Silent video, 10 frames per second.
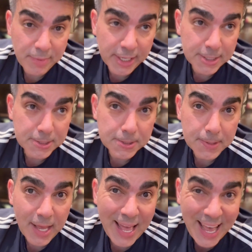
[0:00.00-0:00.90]
minutes,
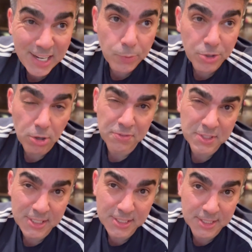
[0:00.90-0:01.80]
and we're off
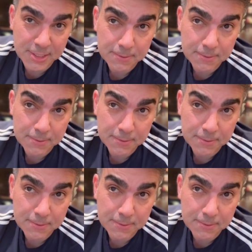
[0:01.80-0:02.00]
season.